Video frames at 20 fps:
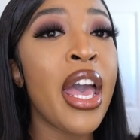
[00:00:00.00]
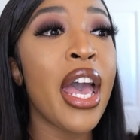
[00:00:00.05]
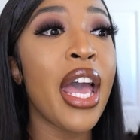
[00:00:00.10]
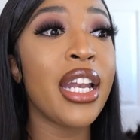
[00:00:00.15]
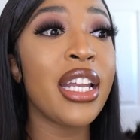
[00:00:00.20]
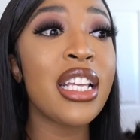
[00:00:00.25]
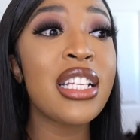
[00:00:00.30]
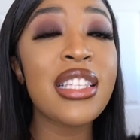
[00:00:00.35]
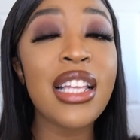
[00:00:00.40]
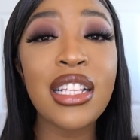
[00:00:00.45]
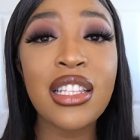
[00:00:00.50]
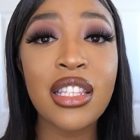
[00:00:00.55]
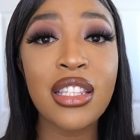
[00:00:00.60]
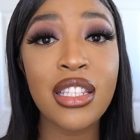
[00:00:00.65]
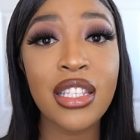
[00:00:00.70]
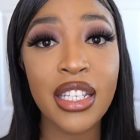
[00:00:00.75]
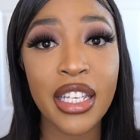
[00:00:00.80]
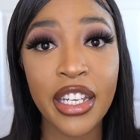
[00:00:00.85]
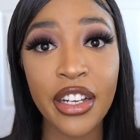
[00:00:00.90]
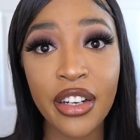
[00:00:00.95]
And he said to the
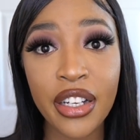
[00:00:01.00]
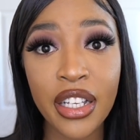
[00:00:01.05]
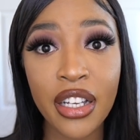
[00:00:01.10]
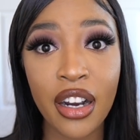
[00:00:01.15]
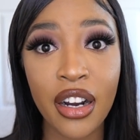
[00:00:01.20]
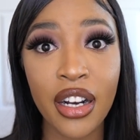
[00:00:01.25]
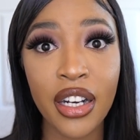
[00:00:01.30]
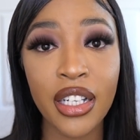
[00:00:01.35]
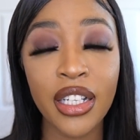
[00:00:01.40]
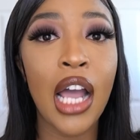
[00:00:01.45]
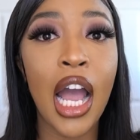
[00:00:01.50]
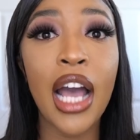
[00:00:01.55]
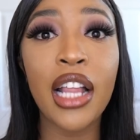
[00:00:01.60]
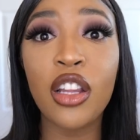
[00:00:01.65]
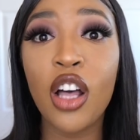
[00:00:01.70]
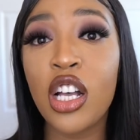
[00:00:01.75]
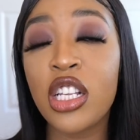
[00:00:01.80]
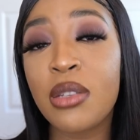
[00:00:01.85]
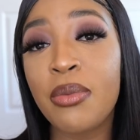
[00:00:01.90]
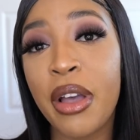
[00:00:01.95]
security guard, I
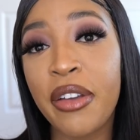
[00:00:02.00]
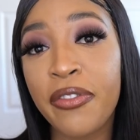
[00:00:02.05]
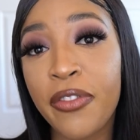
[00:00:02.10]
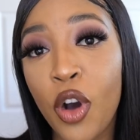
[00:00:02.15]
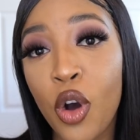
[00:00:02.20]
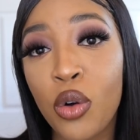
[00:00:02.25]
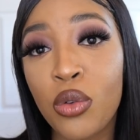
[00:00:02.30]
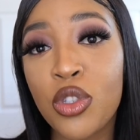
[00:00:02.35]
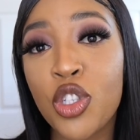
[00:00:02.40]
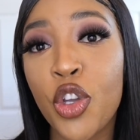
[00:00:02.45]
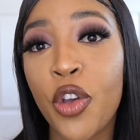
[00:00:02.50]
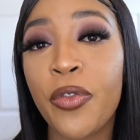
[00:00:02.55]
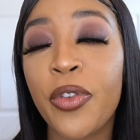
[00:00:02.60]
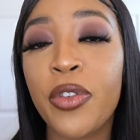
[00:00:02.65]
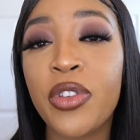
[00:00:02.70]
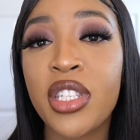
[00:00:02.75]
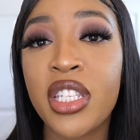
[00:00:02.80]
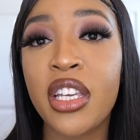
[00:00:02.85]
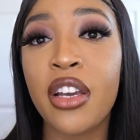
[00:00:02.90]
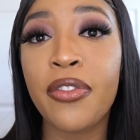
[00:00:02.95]
lost my phone, so if you
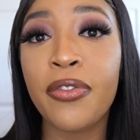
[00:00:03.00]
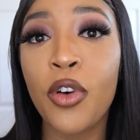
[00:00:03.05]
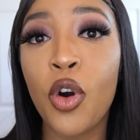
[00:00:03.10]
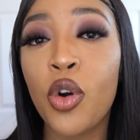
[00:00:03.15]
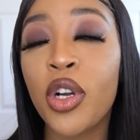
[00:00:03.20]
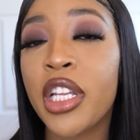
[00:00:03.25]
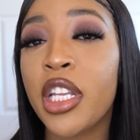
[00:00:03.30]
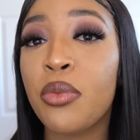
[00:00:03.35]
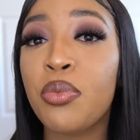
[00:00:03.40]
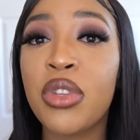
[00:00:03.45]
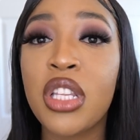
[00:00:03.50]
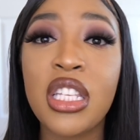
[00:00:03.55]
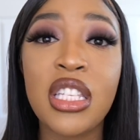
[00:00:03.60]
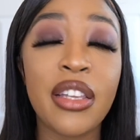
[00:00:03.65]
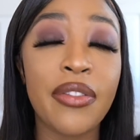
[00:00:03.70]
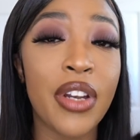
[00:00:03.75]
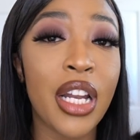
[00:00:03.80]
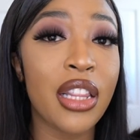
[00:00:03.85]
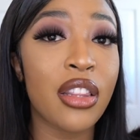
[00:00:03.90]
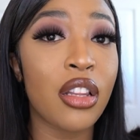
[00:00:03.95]
see a phone, can you please
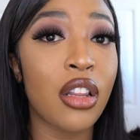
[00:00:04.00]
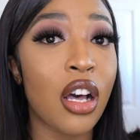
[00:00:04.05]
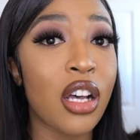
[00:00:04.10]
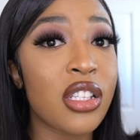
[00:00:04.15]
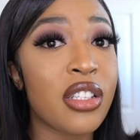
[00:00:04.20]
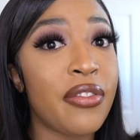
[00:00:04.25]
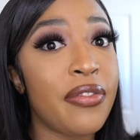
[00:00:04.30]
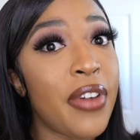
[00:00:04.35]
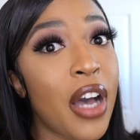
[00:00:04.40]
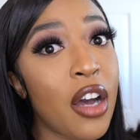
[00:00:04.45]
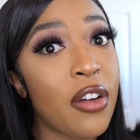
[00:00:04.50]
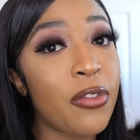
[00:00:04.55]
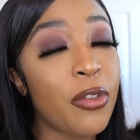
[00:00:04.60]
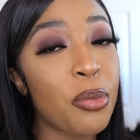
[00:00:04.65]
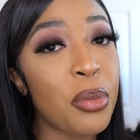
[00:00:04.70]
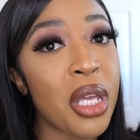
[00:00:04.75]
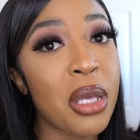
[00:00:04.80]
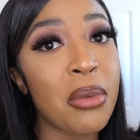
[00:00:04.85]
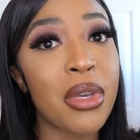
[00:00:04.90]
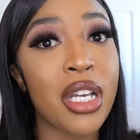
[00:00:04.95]
leave it at the lost and found for
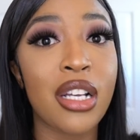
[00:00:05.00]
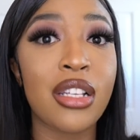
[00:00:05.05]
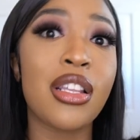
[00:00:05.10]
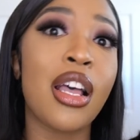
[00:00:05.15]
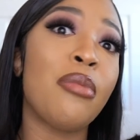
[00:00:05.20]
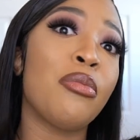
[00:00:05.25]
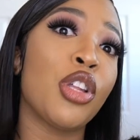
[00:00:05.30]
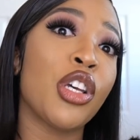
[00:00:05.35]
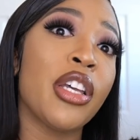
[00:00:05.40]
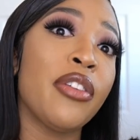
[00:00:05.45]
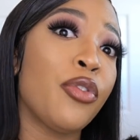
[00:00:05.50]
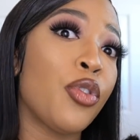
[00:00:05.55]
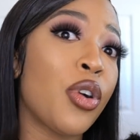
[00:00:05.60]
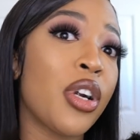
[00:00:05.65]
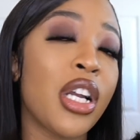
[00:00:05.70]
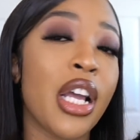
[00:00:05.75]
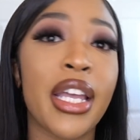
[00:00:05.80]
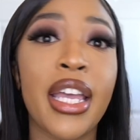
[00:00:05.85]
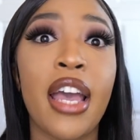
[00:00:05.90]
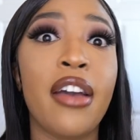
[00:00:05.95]
me because I'm looking for
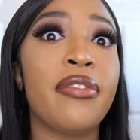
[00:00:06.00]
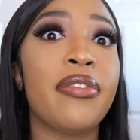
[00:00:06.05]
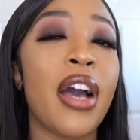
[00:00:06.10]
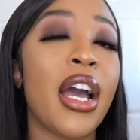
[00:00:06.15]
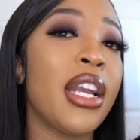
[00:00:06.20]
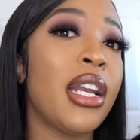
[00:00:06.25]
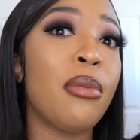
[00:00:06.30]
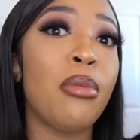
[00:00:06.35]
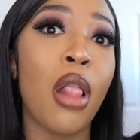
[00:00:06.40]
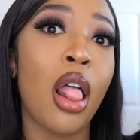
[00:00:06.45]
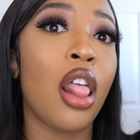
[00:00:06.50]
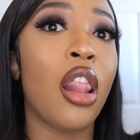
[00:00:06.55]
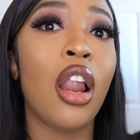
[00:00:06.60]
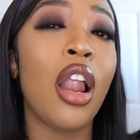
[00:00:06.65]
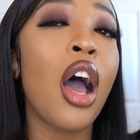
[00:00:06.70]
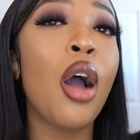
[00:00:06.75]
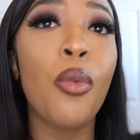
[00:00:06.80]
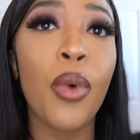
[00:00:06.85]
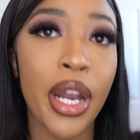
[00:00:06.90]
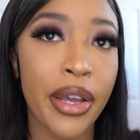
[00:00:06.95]
it, I can't find it, blah,
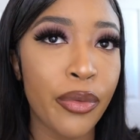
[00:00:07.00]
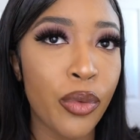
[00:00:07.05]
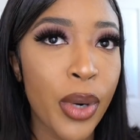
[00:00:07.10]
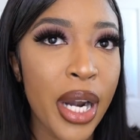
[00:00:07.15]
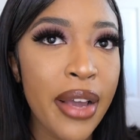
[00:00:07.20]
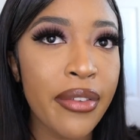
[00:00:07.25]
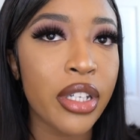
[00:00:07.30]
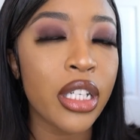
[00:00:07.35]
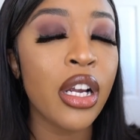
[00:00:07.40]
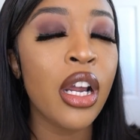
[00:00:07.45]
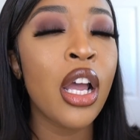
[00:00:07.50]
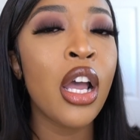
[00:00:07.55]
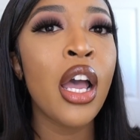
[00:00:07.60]
blah, blah, whatever.